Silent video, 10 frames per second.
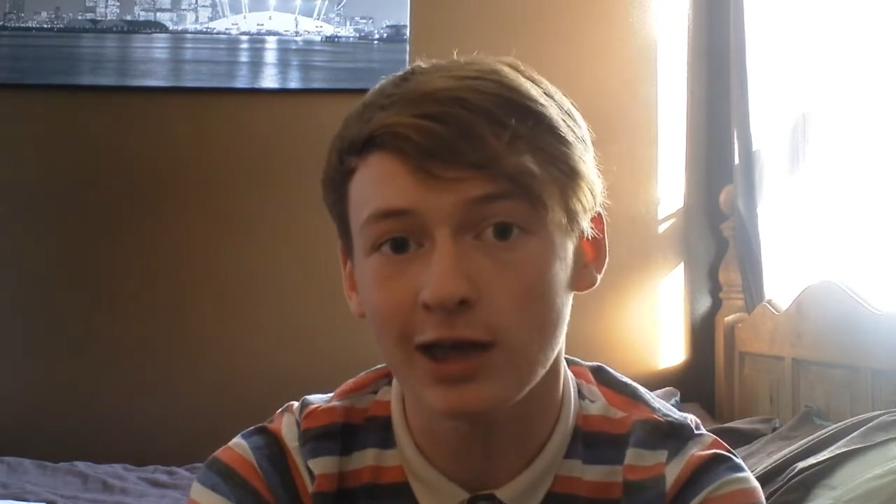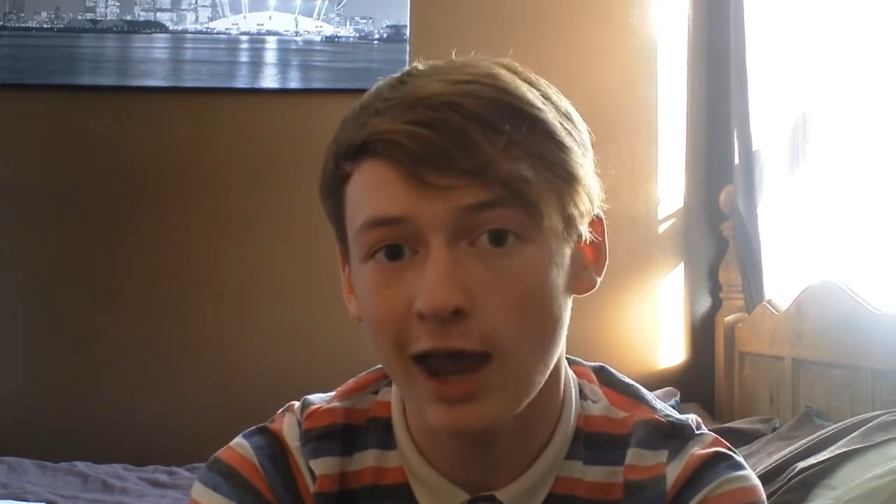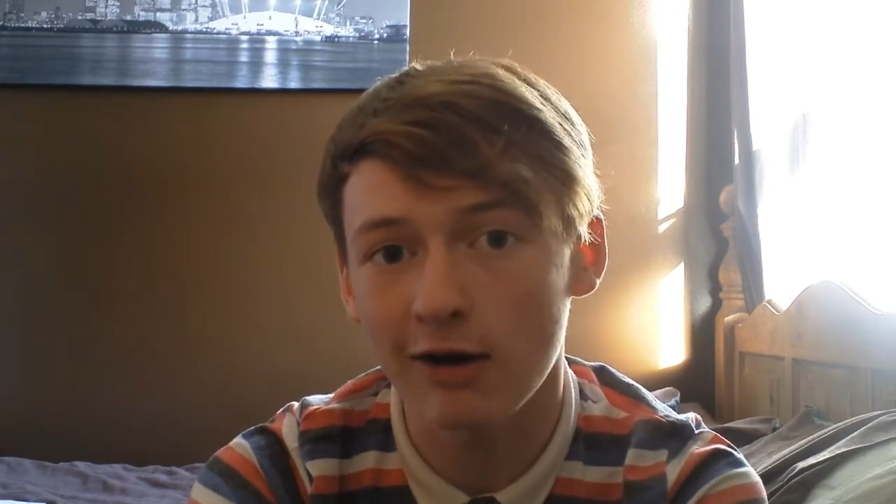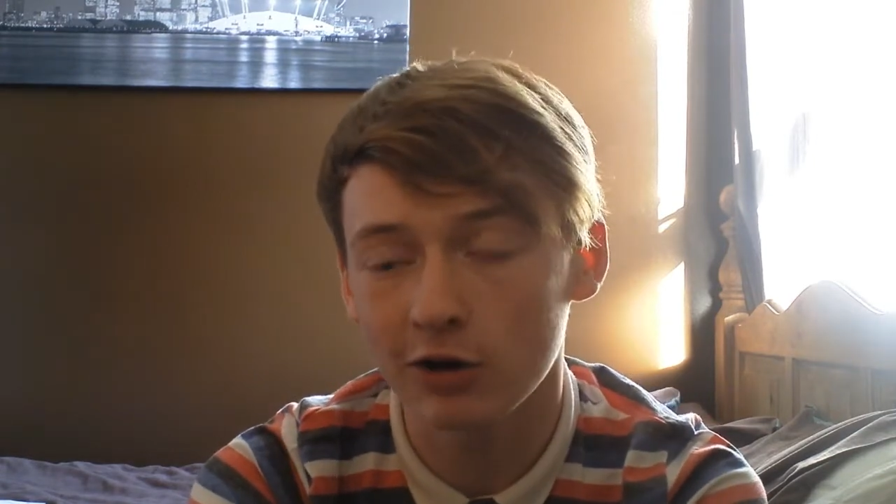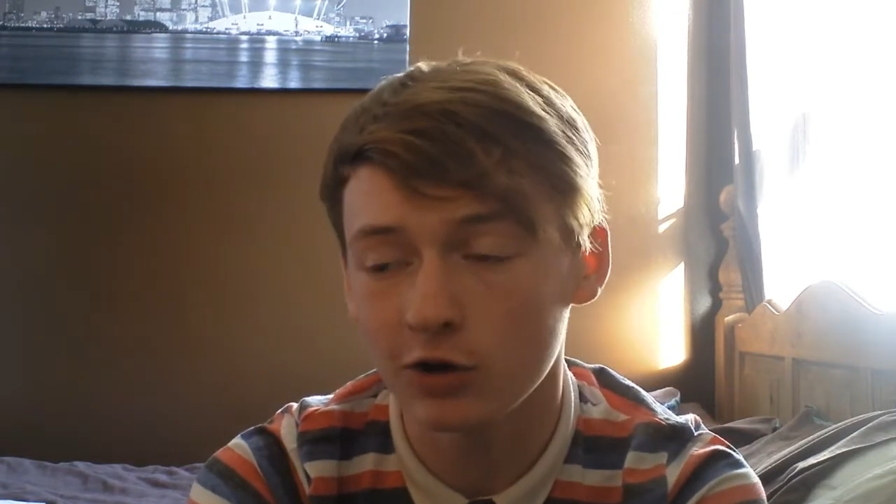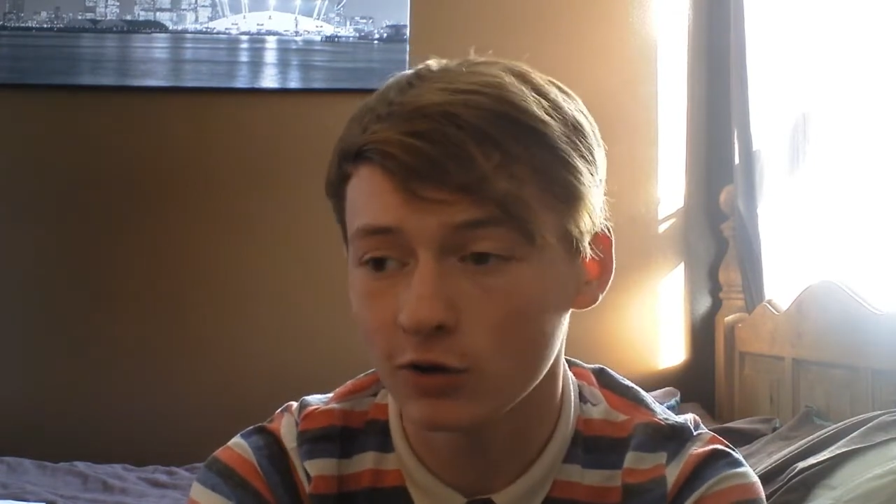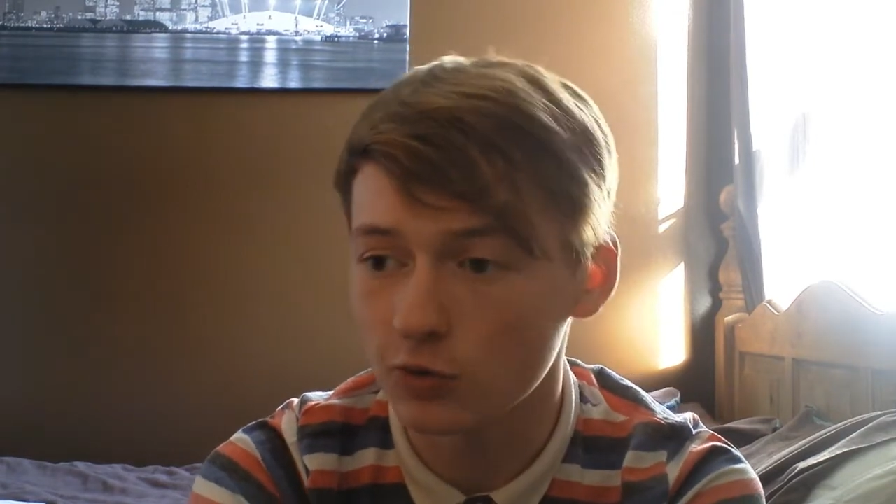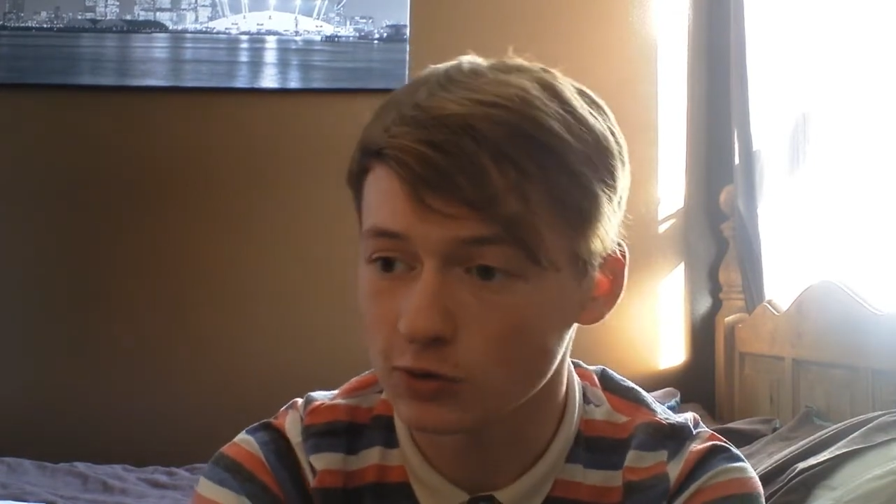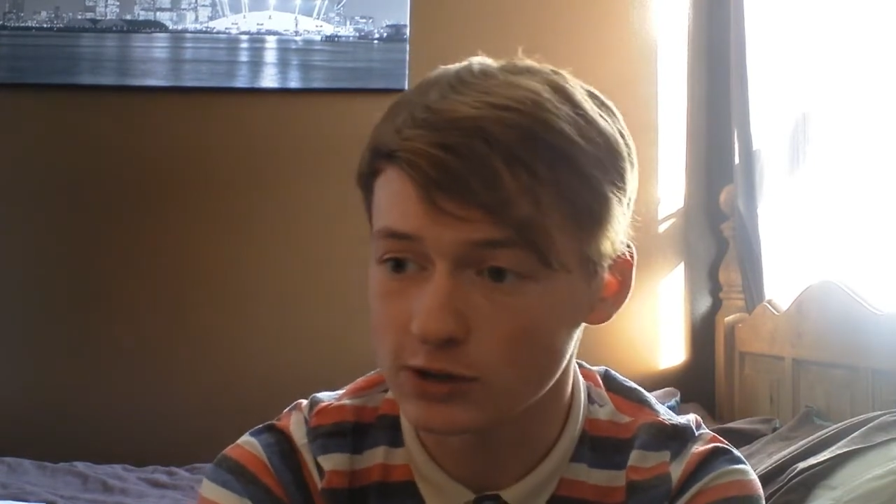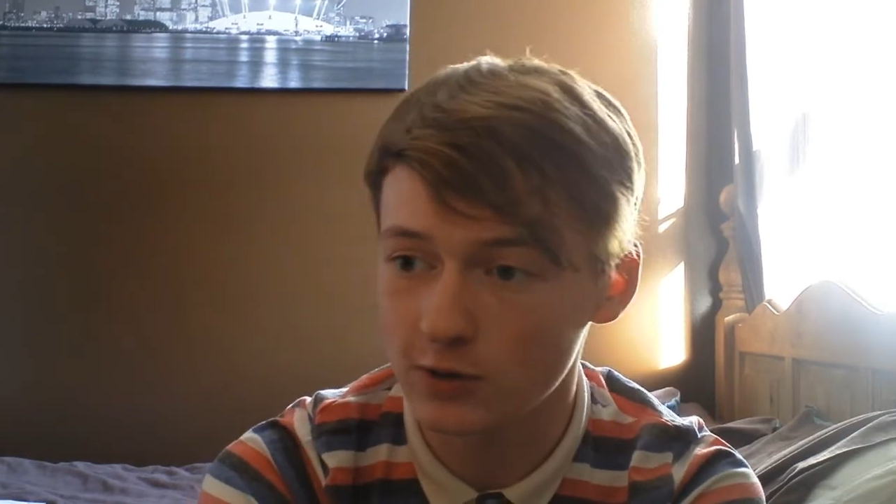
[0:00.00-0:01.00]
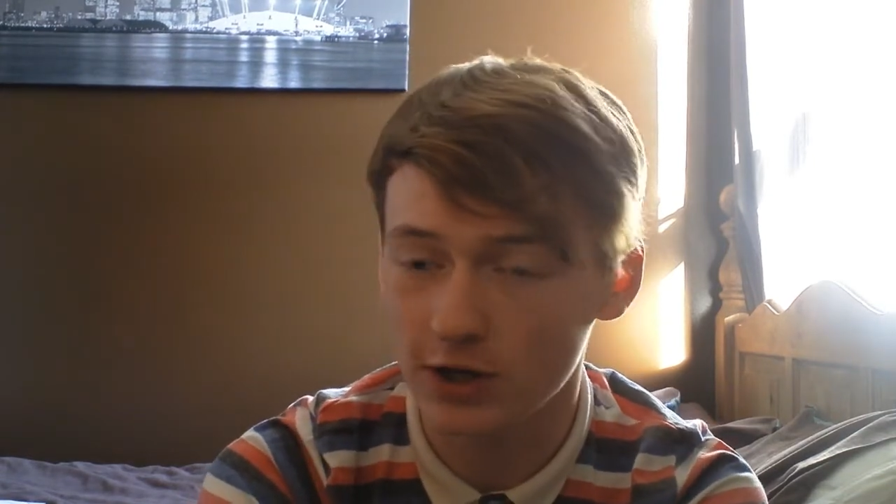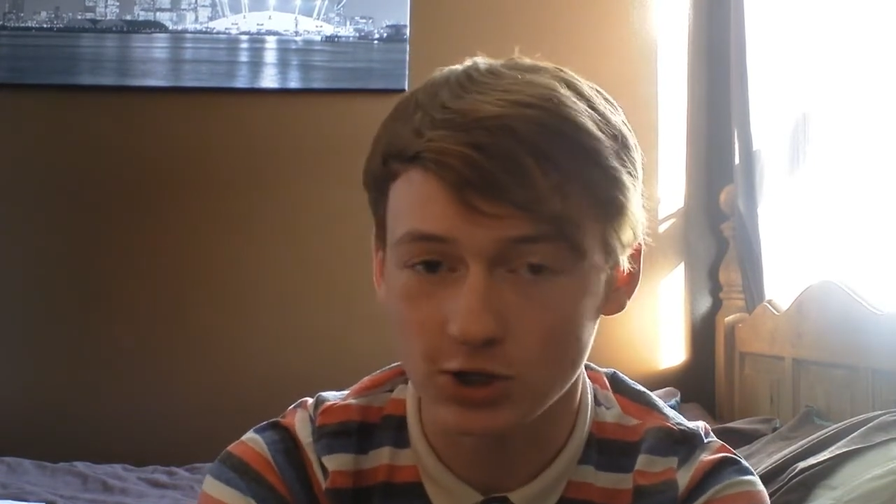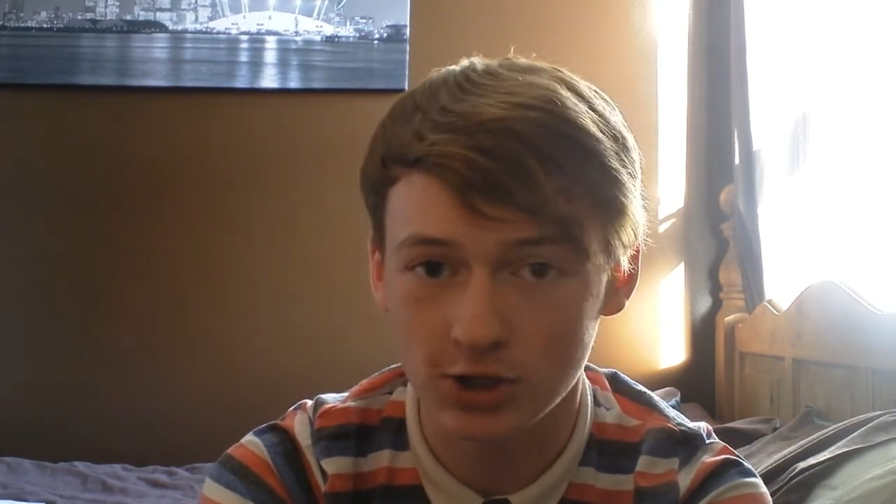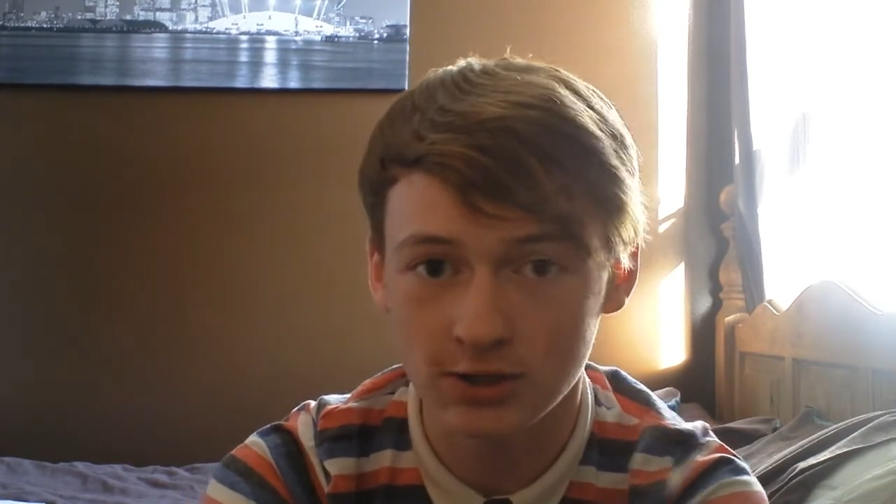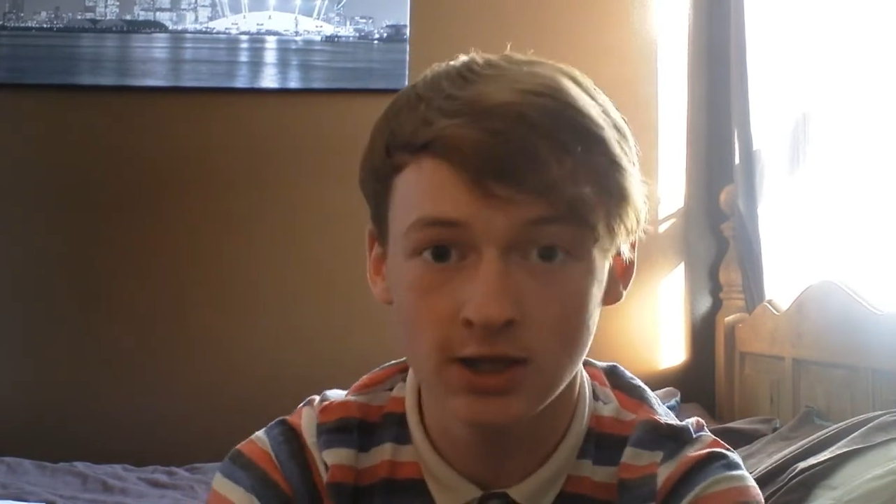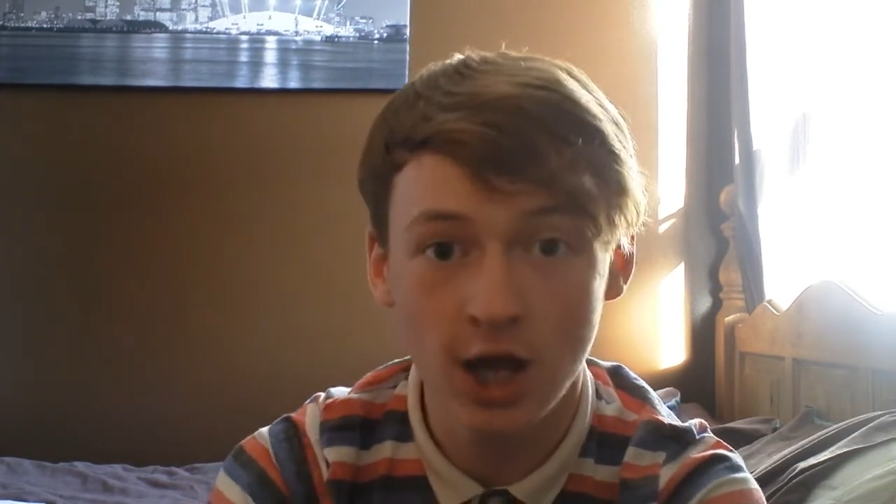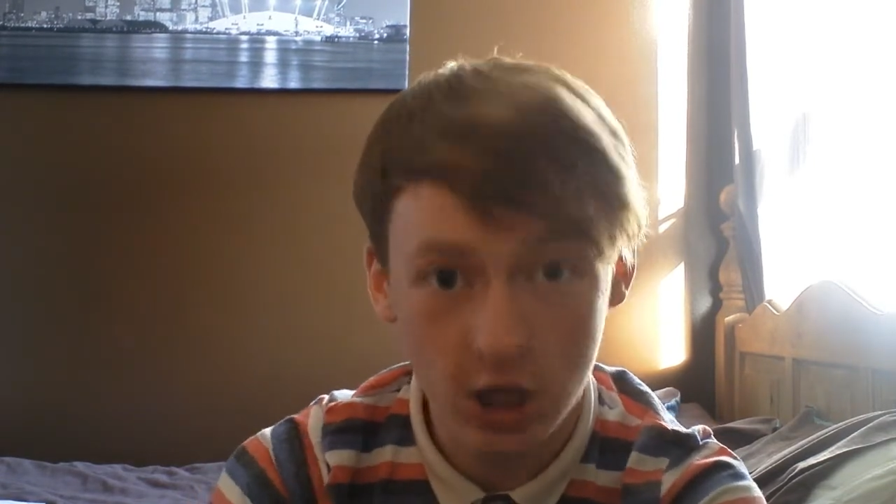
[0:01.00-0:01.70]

in carrying on Courtney's question.